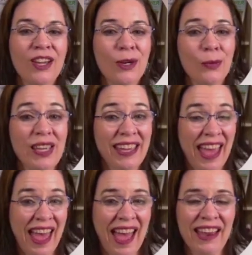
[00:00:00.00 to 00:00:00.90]
We
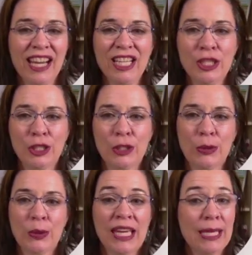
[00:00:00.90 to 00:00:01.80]
can and
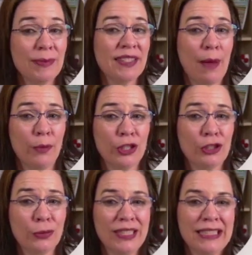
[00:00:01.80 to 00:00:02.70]
do keep separate
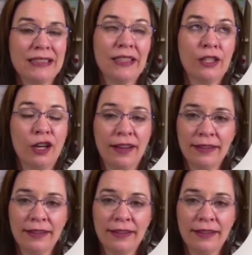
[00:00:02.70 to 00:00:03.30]
trees in our